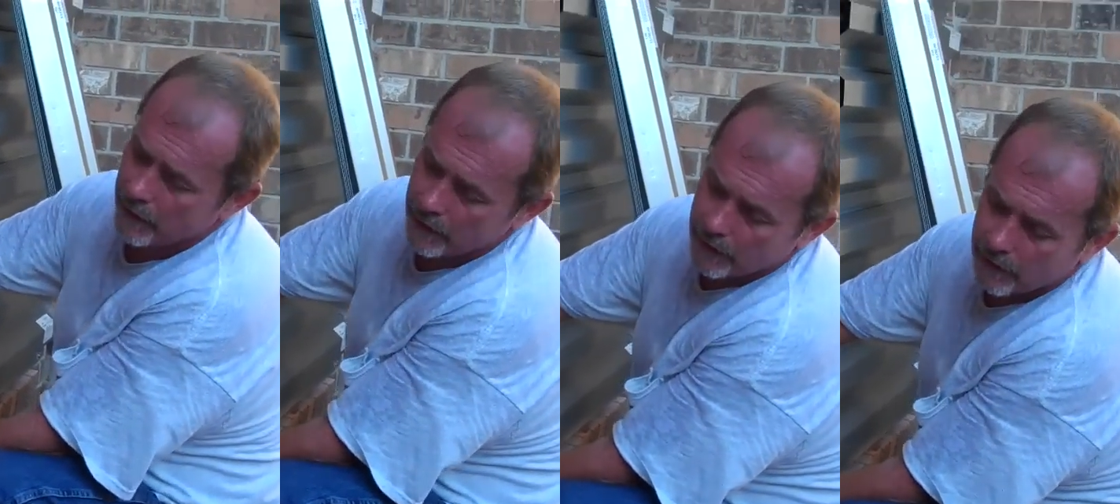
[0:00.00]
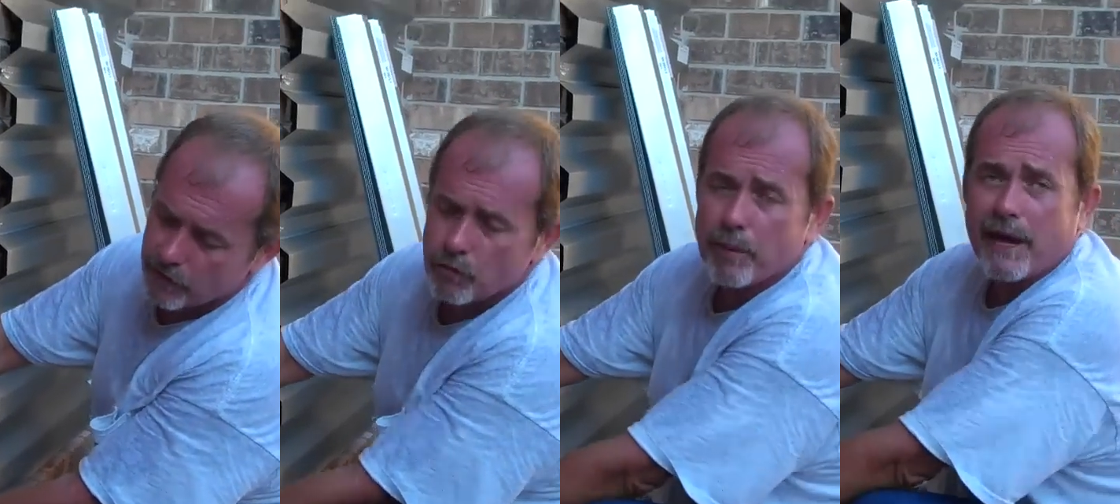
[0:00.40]

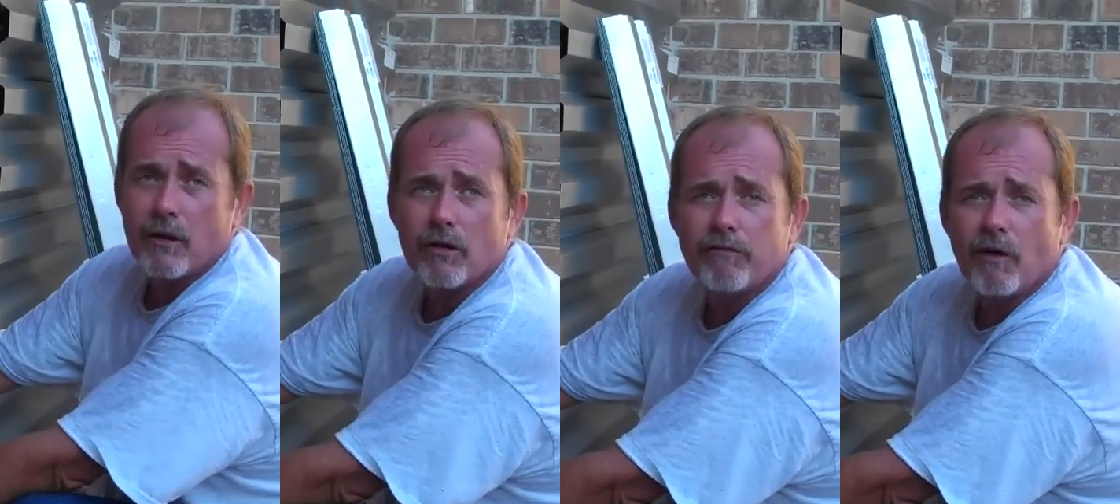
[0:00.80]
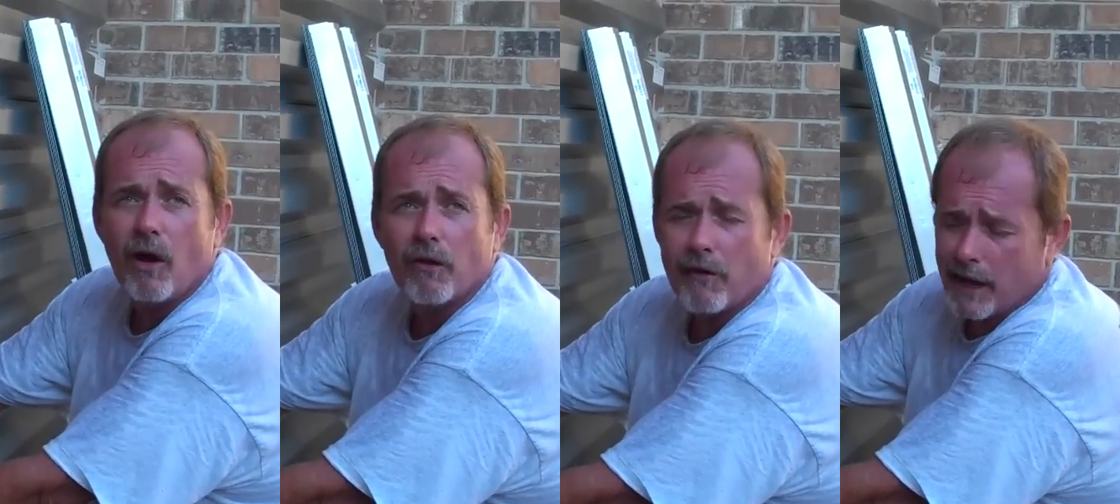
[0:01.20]
Your panel will
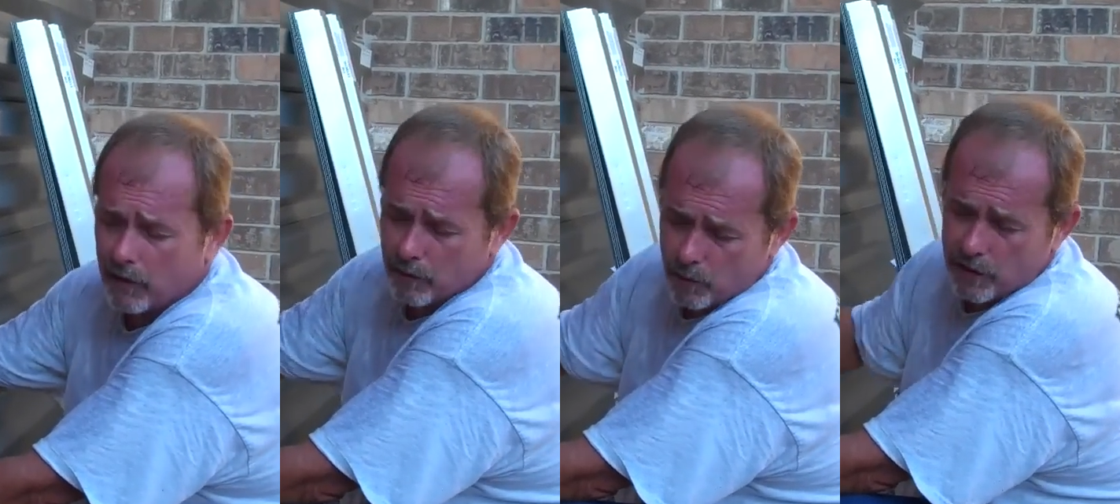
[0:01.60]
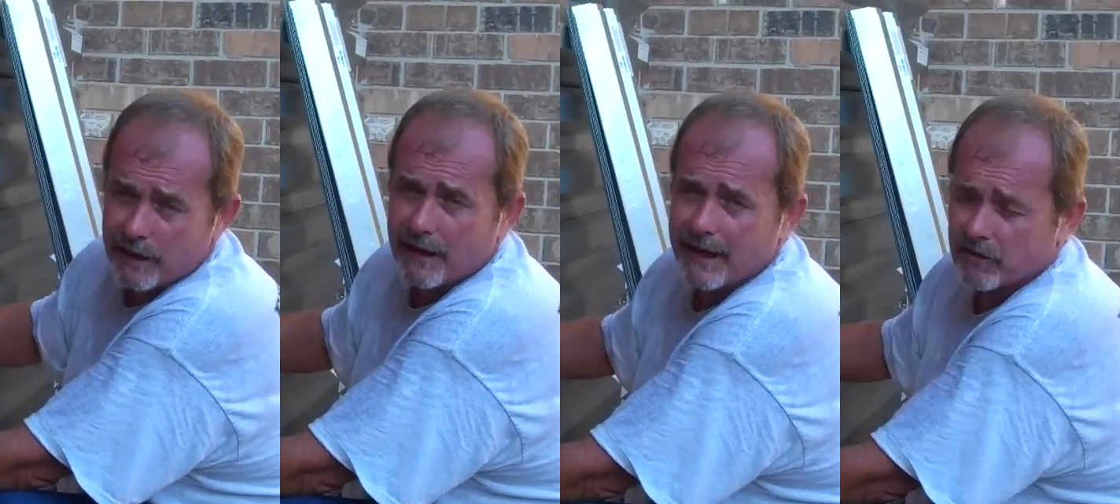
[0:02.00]
fall around where
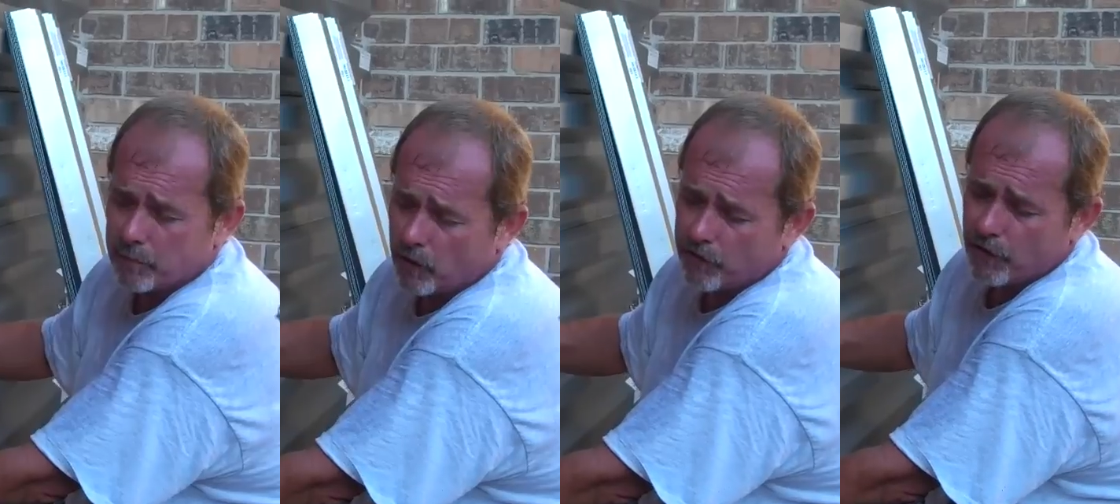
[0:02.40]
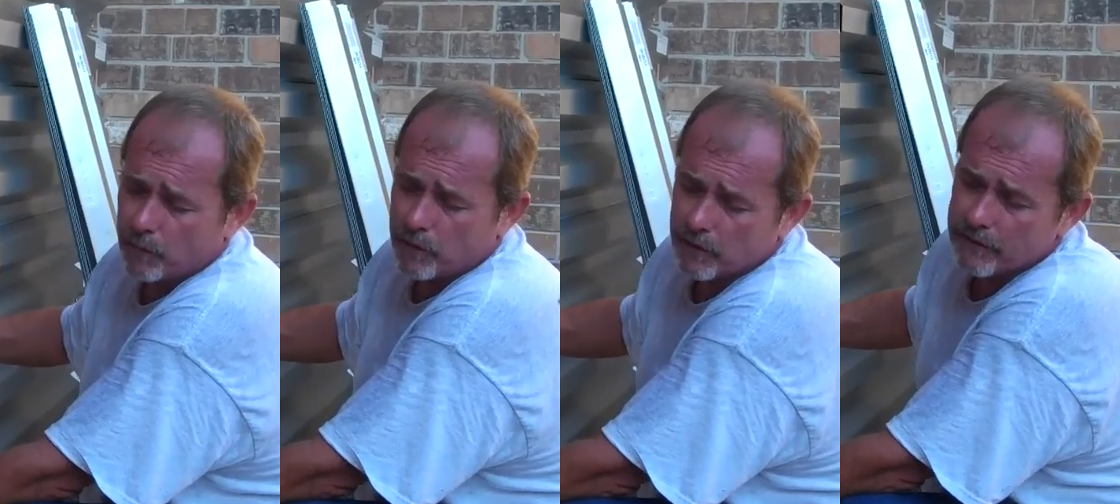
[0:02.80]
it connects both of
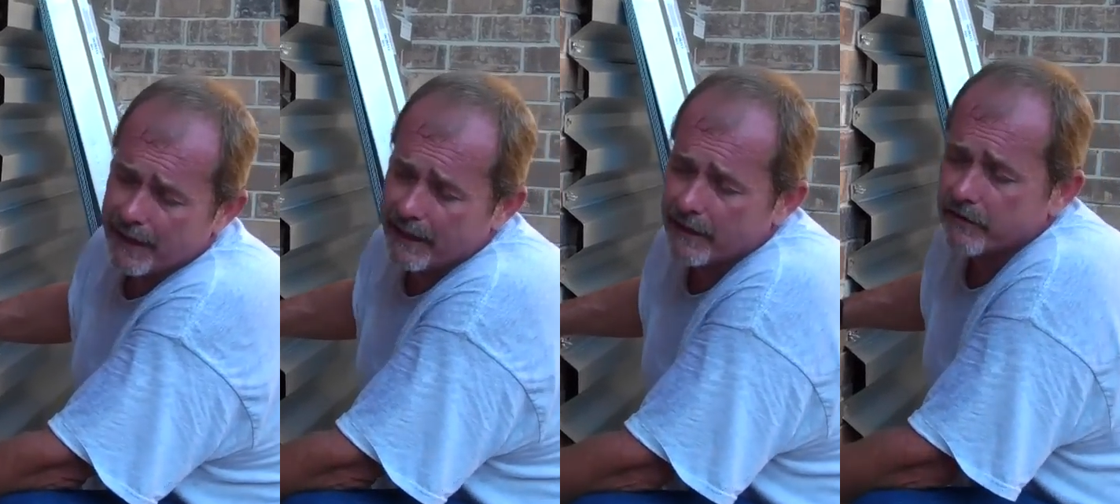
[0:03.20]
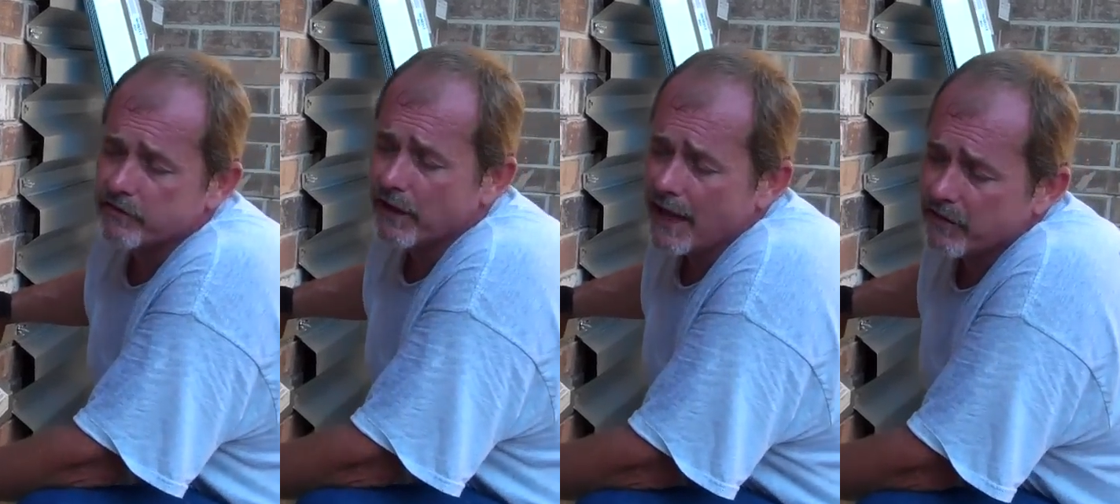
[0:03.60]
them. Take it and
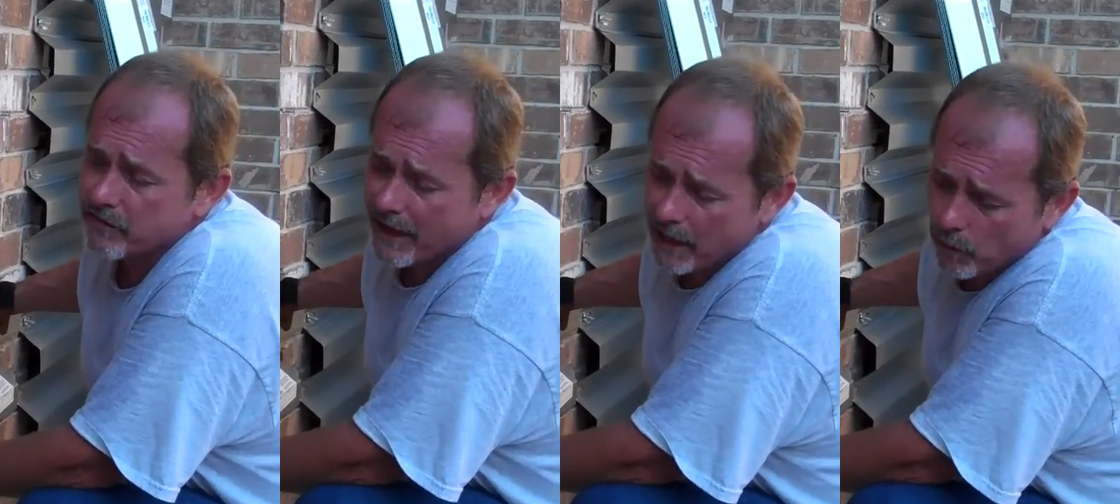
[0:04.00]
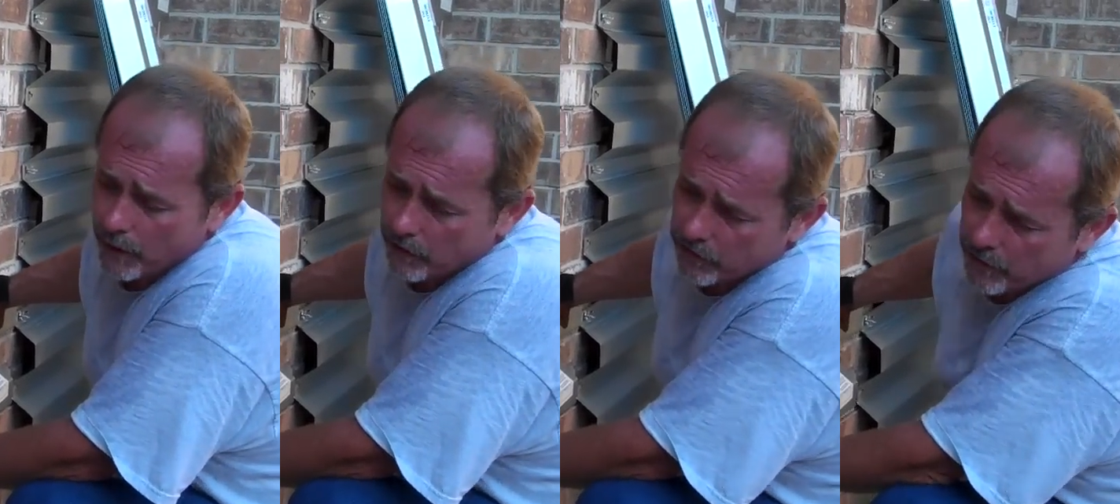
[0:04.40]
slide it
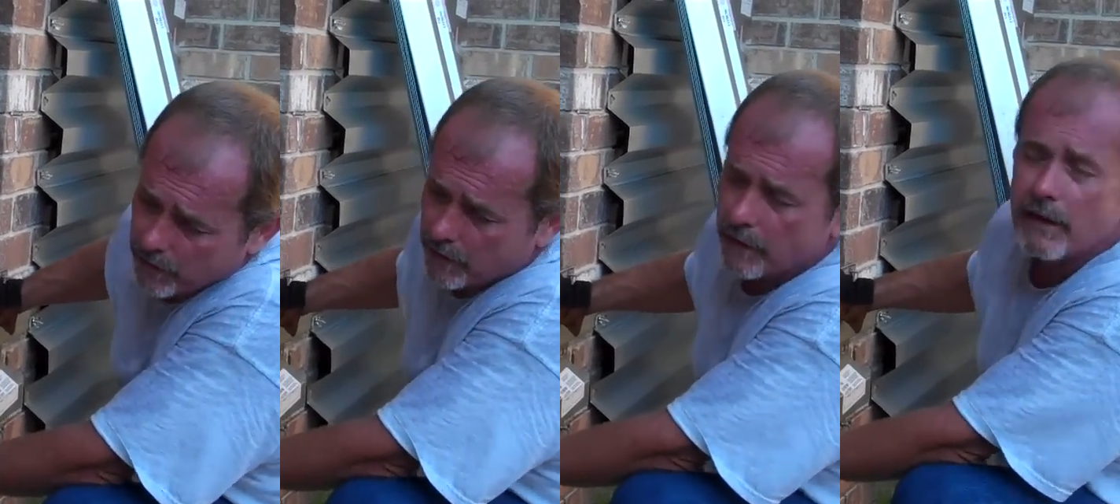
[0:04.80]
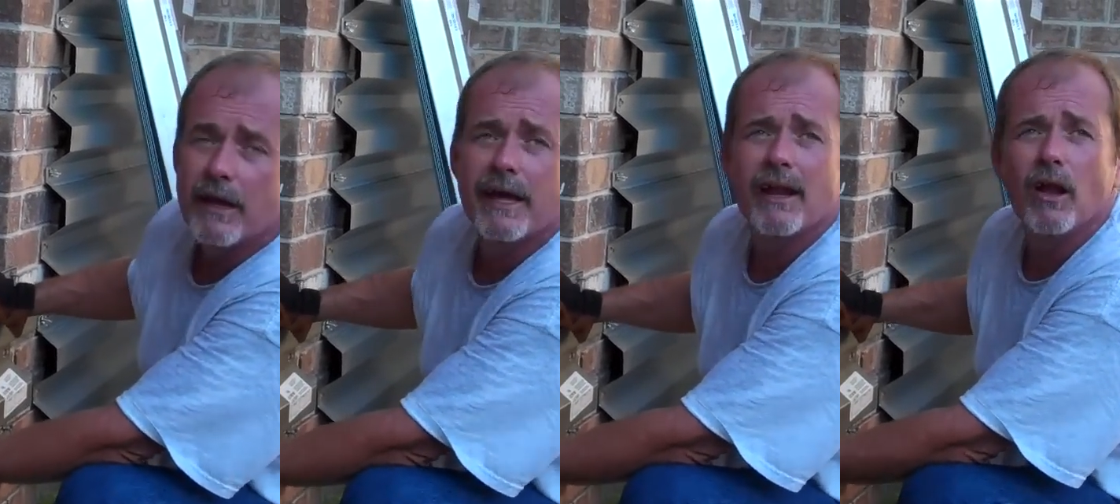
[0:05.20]
sideways,
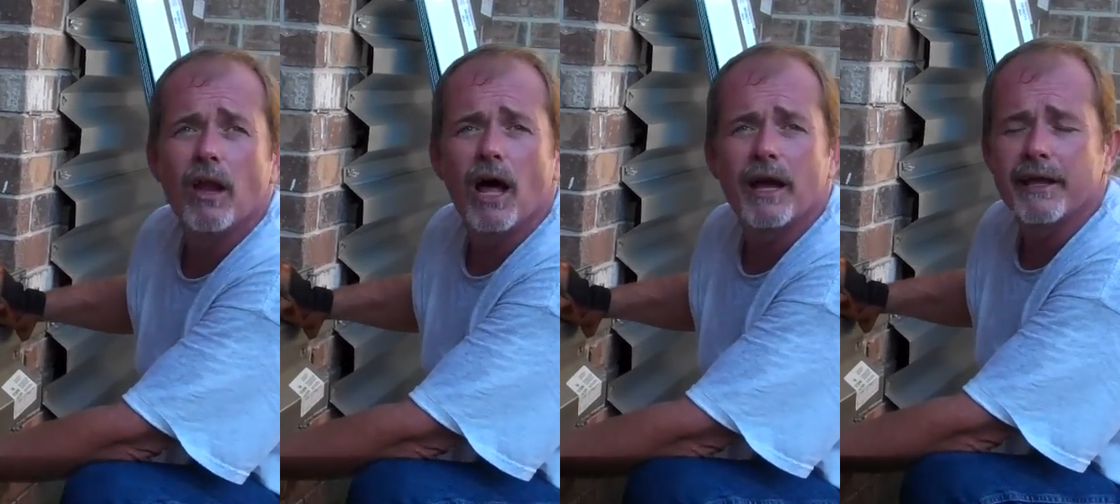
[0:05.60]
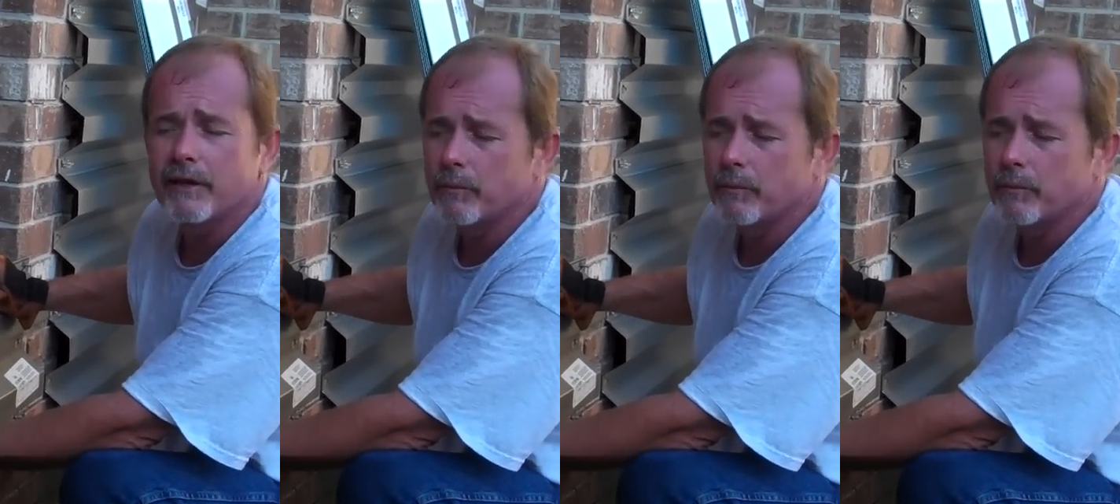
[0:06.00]
and it'll lock it in